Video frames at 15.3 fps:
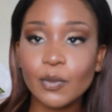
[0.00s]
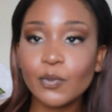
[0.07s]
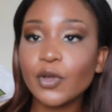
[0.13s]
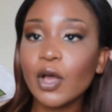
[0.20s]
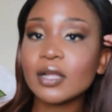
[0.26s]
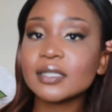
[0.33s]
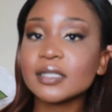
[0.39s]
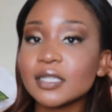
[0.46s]
We're
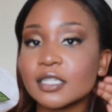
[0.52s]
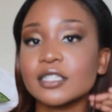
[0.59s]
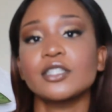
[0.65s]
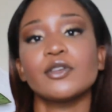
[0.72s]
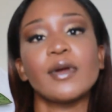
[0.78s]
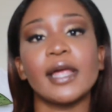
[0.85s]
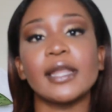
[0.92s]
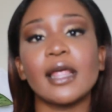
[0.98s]
on
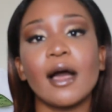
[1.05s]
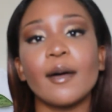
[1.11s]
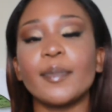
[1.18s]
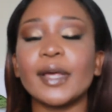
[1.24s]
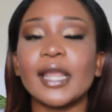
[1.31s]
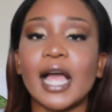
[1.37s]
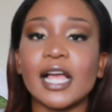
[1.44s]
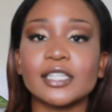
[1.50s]
60 right now,
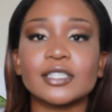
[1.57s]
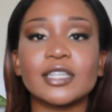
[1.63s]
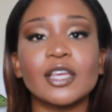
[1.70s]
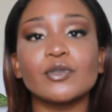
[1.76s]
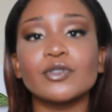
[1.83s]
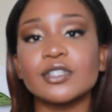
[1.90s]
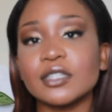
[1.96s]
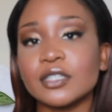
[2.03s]
but
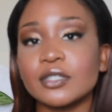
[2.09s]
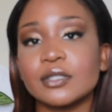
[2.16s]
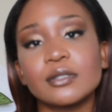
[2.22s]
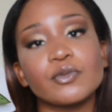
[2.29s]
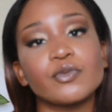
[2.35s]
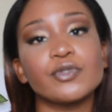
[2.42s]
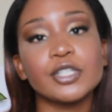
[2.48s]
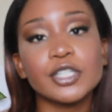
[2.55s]
can we
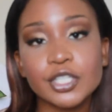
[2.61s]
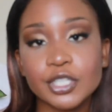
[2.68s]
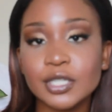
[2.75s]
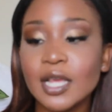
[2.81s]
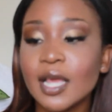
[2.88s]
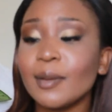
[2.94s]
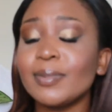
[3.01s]
just reach...